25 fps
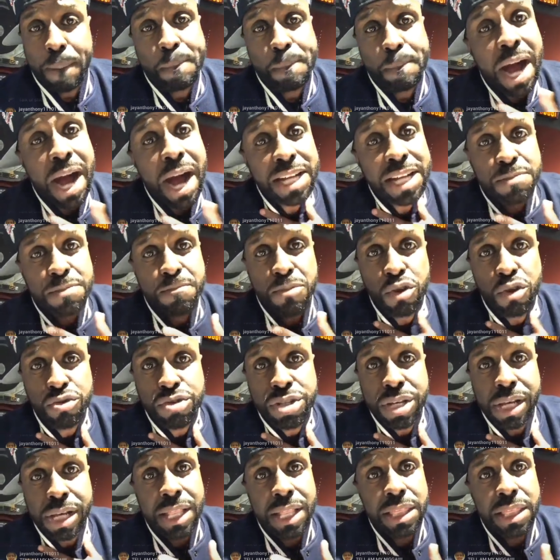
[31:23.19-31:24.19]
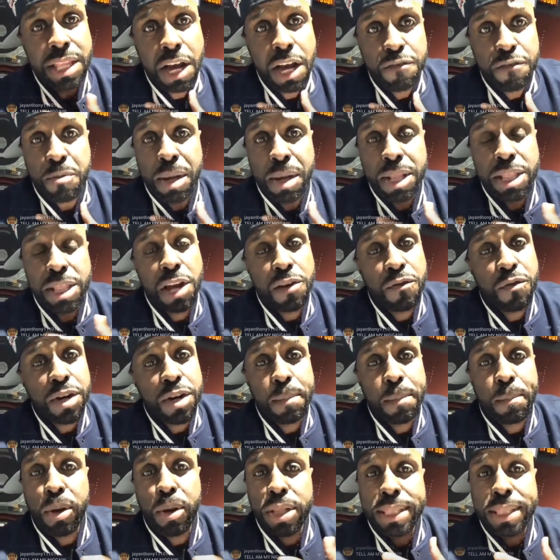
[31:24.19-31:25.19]
Pac's music, I love him. I love
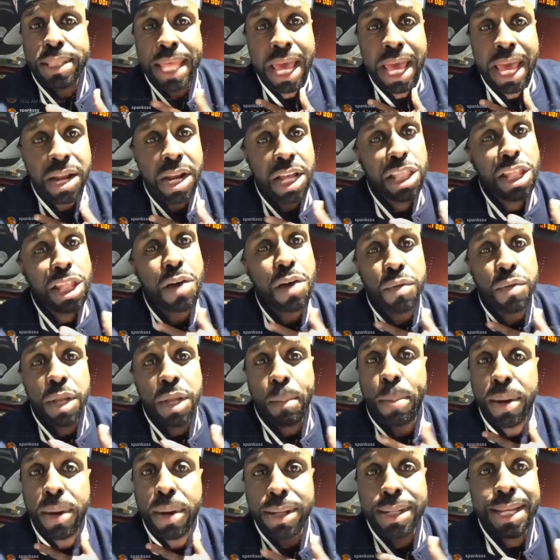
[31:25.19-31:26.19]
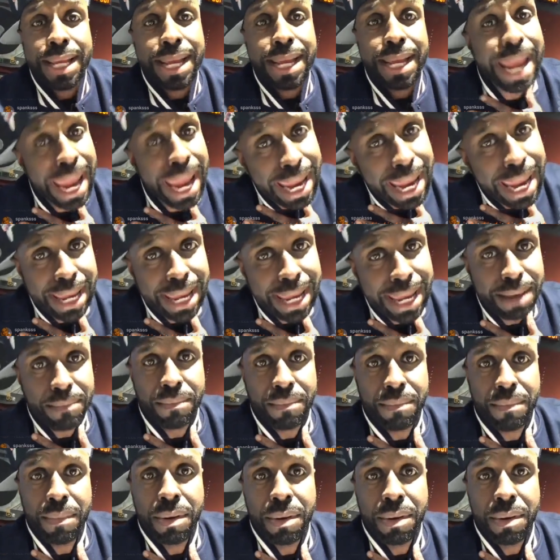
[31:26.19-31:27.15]
what he put down. I love what he put in the game.